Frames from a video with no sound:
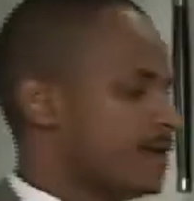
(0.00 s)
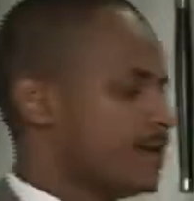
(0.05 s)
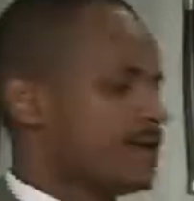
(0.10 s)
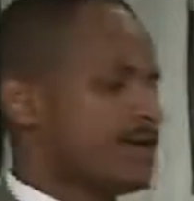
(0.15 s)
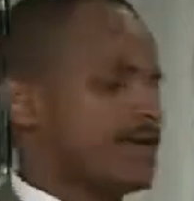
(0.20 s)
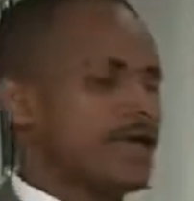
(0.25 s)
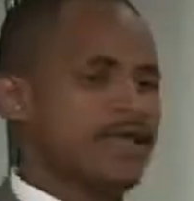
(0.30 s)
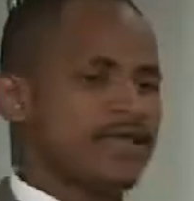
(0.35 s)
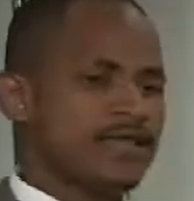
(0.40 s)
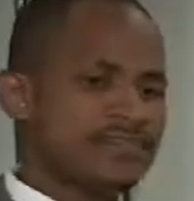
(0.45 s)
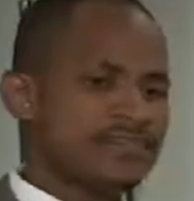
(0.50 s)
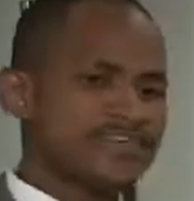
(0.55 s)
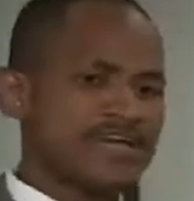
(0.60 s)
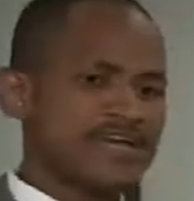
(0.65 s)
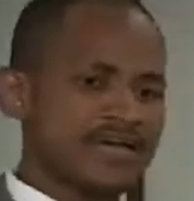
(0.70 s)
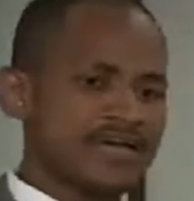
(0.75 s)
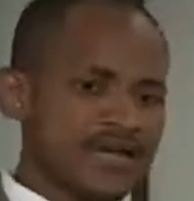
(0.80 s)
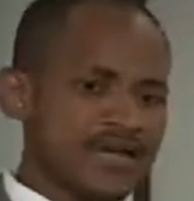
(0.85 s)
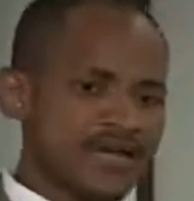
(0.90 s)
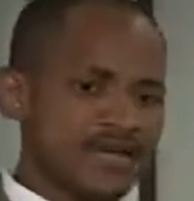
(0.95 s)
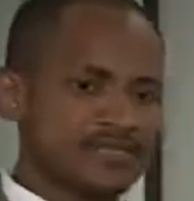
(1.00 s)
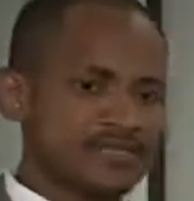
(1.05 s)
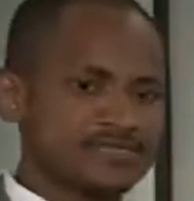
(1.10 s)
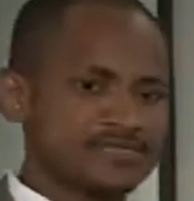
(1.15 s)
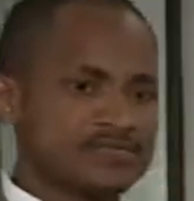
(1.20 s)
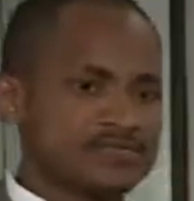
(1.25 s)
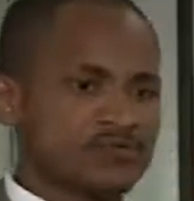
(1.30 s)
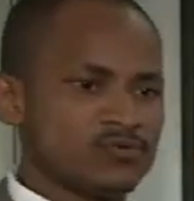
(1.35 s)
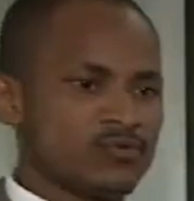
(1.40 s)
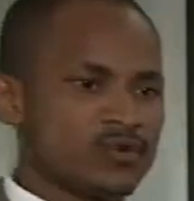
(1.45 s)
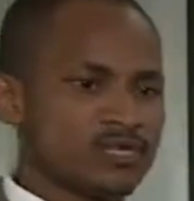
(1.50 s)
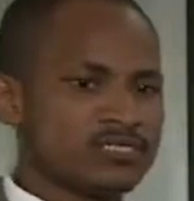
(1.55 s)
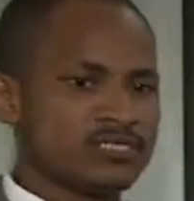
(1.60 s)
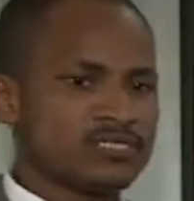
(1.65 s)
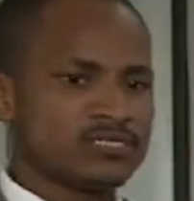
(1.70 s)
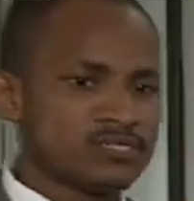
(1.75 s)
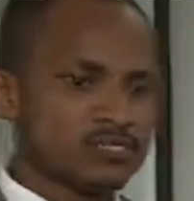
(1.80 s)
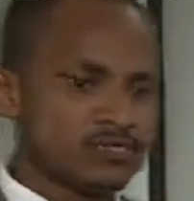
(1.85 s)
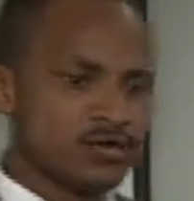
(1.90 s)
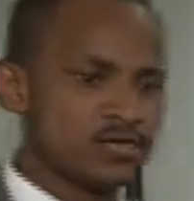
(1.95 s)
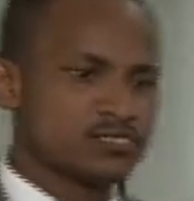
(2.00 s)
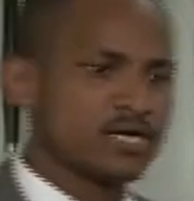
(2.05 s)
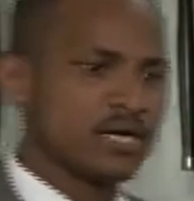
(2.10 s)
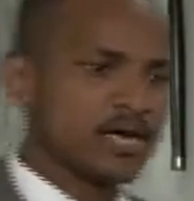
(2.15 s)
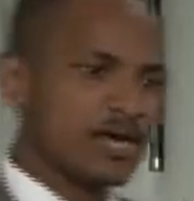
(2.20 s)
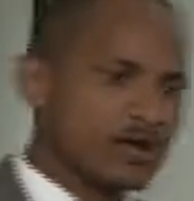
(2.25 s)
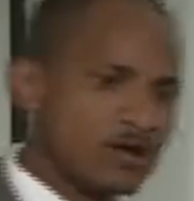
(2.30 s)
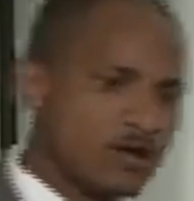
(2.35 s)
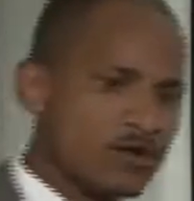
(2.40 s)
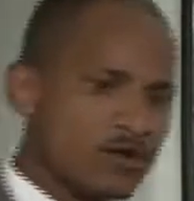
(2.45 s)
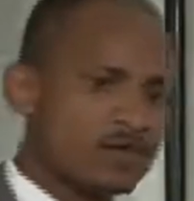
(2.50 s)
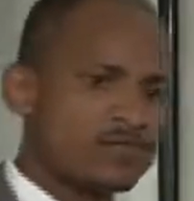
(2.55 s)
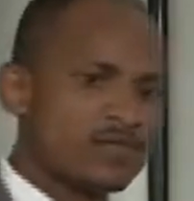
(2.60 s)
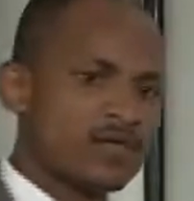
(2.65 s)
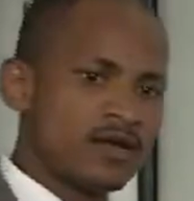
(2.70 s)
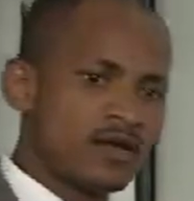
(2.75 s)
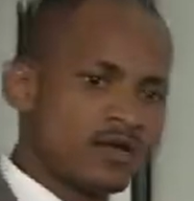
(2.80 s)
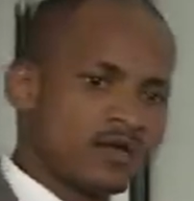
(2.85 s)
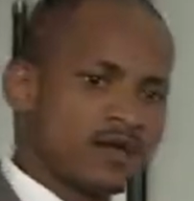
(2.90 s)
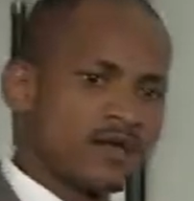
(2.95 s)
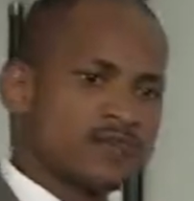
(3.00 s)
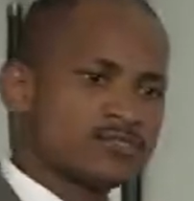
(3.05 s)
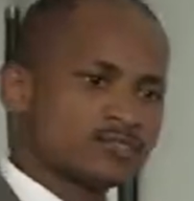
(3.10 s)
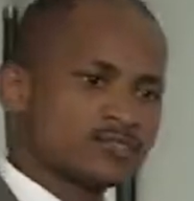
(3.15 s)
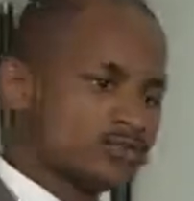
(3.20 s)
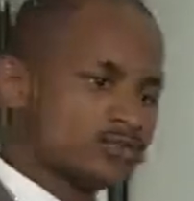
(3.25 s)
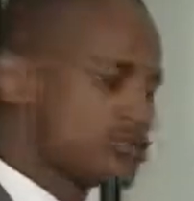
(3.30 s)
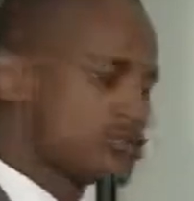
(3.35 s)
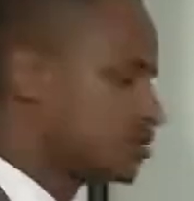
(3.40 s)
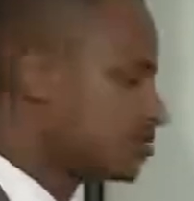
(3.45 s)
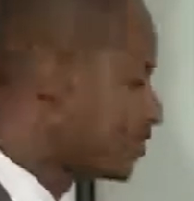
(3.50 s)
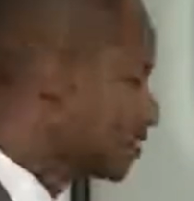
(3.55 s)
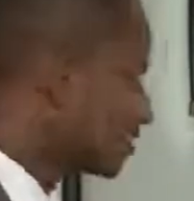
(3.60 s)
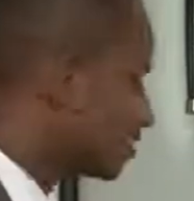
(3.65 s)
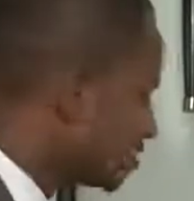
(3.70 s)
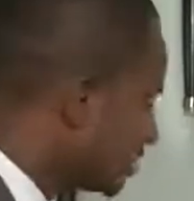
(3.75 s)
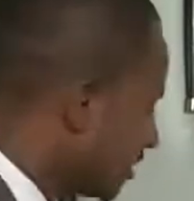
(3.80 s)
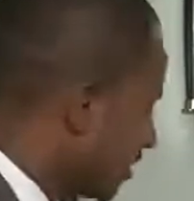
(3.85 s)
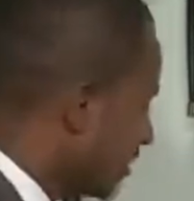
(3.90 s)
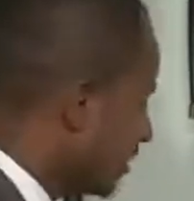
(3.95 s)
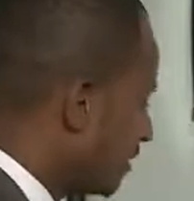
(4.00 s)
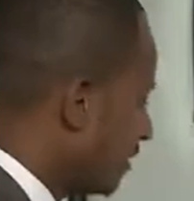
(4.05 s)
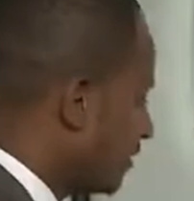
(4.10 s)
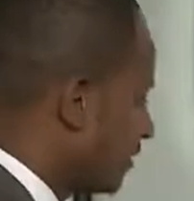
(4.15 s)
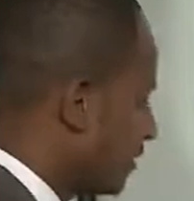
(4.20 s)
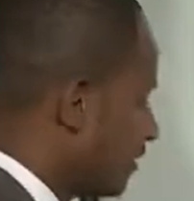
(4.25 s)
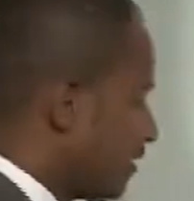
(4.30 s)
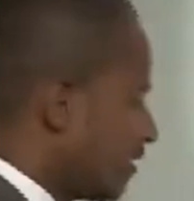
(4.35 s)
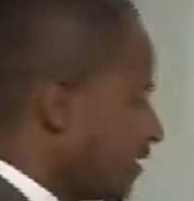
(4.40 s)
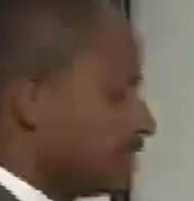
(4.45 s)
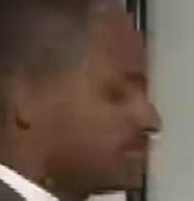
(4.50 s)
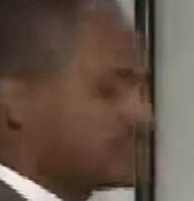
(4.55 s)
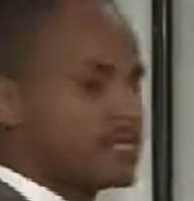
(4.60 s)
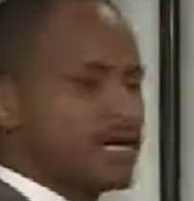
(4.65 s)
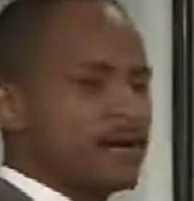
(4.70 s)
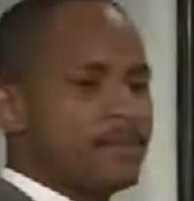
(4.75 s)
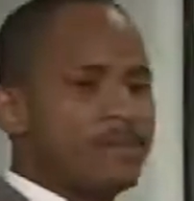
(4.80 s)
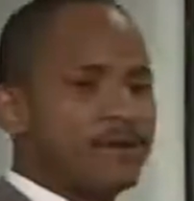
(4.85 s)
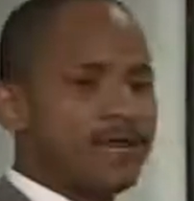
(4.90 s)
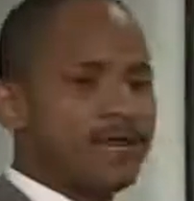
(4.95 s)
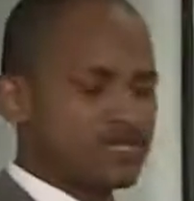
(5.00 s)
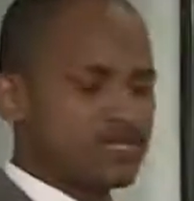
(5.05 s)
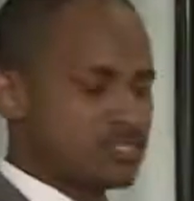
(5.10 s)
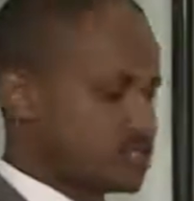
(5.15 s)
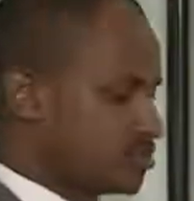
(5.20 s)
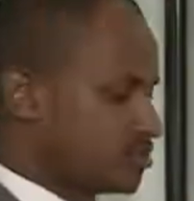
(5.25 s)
Anything else which is not along the longest continuous chain is a branch.